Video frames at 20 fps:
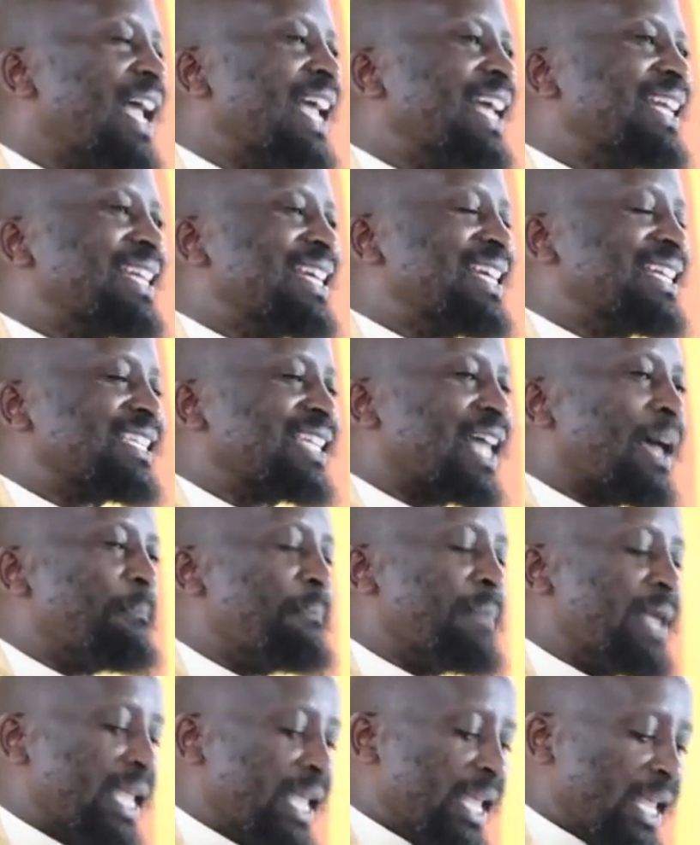It is a
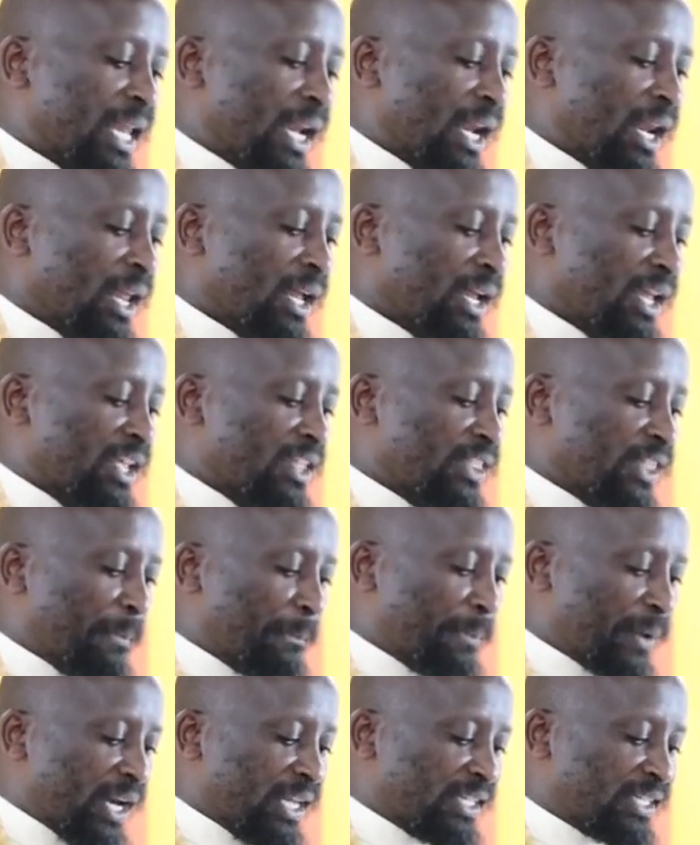meal in the
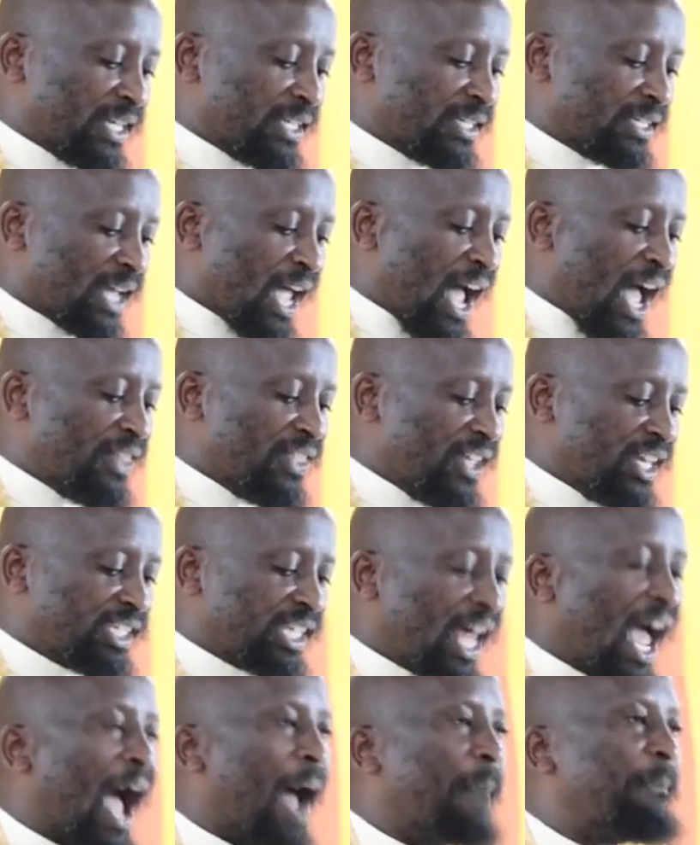present. And
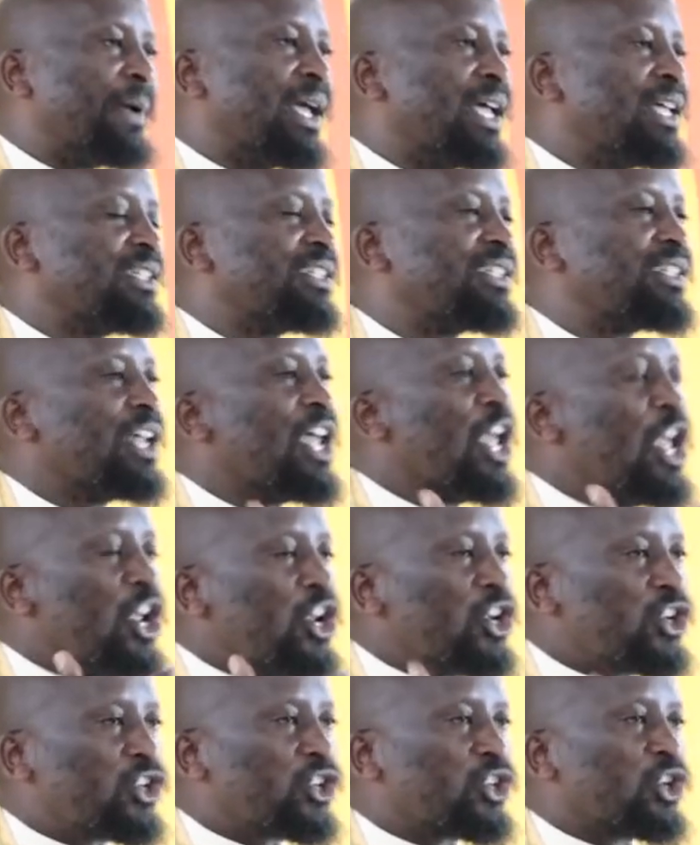this happens
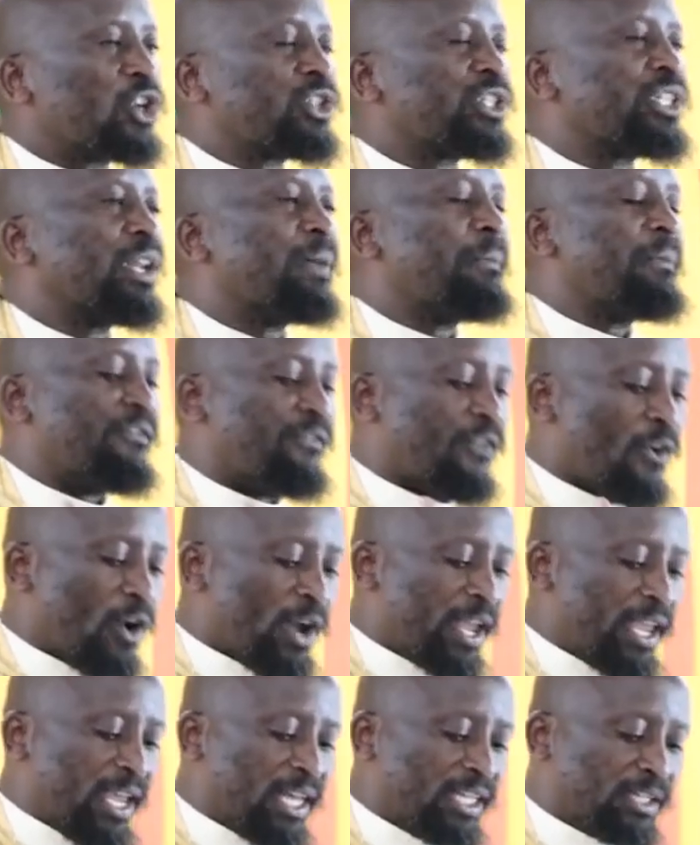shortly
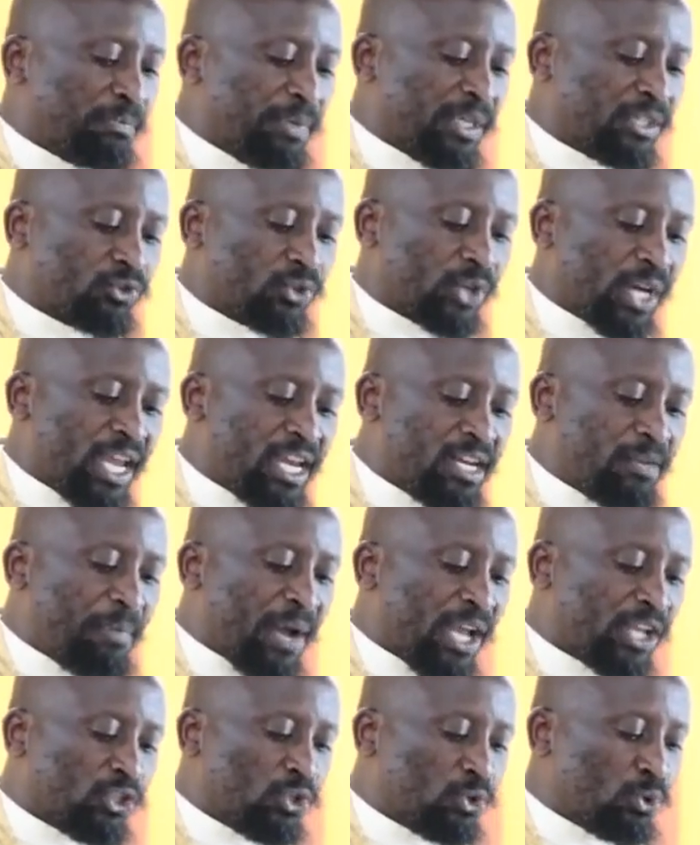before he is betrayed
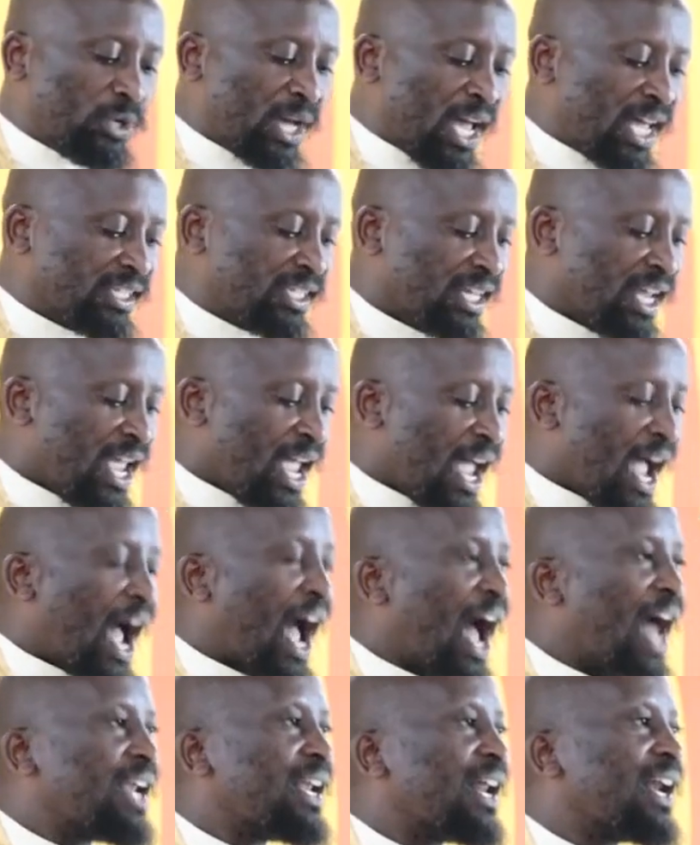by Judas
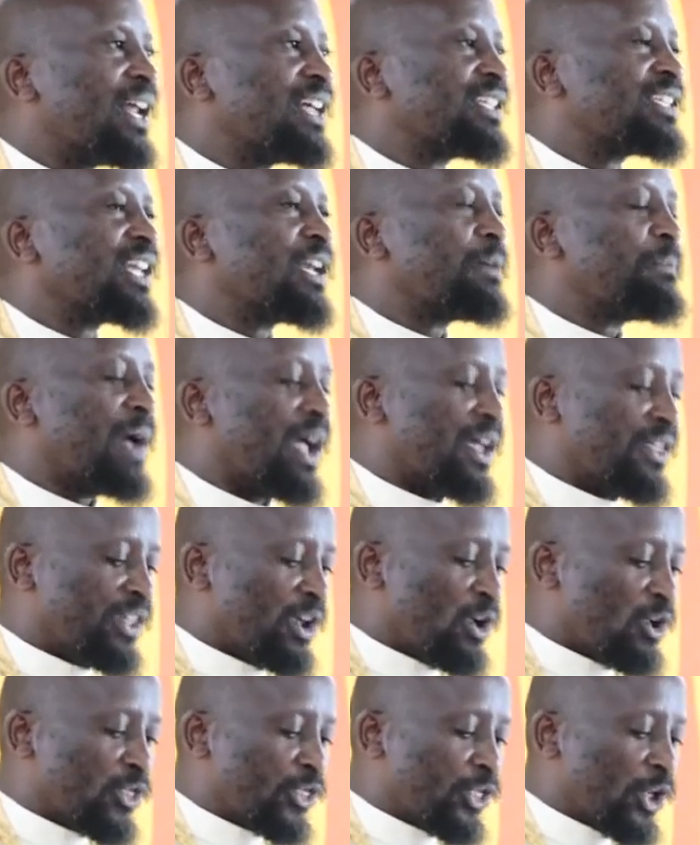and arrested by
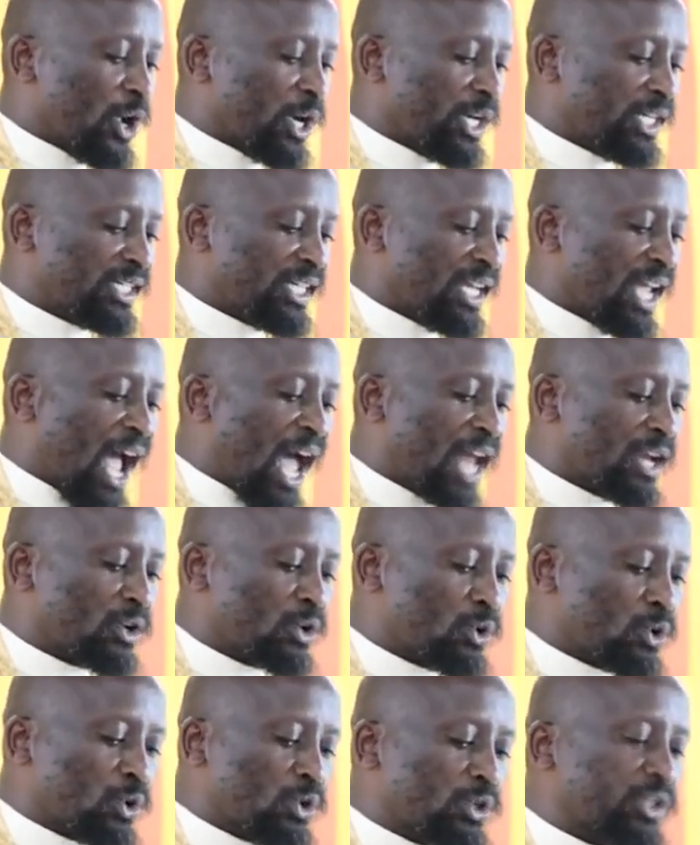the authority
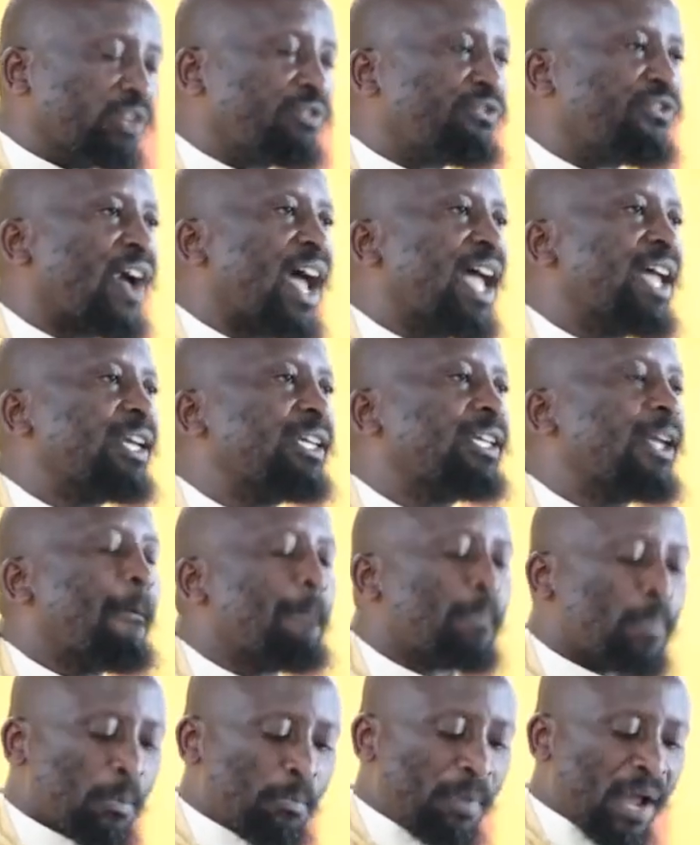and crucified
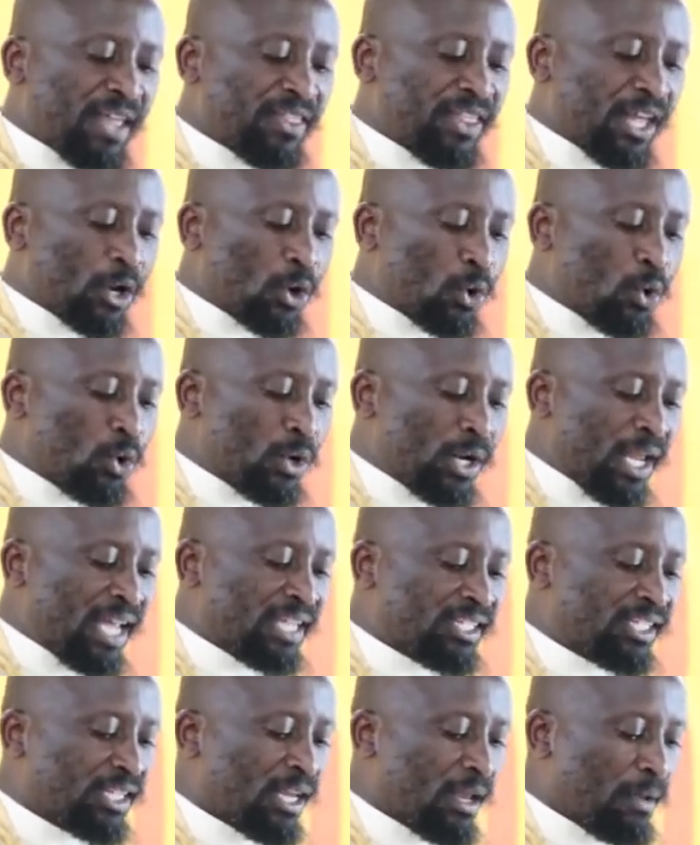by the
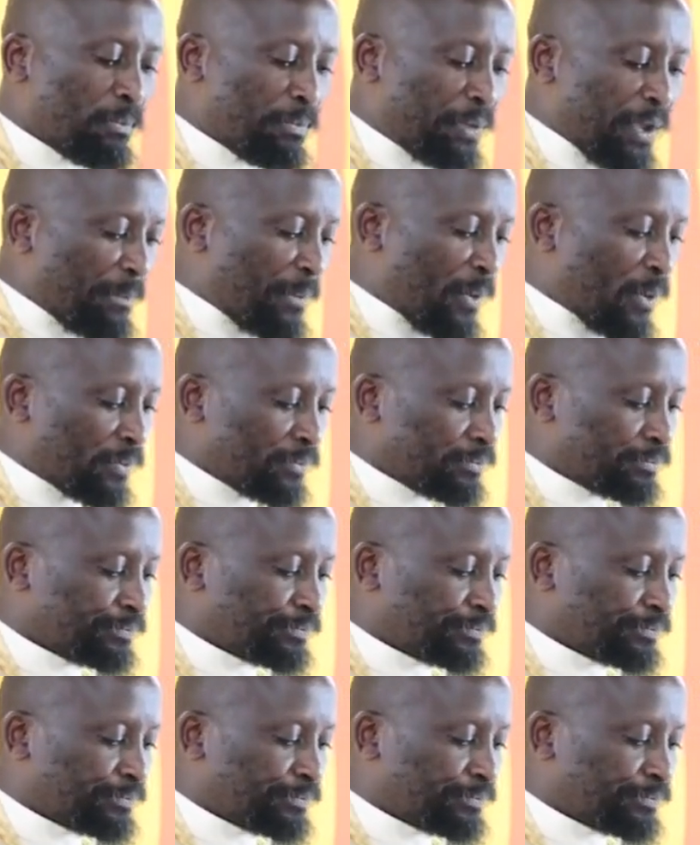lawless people.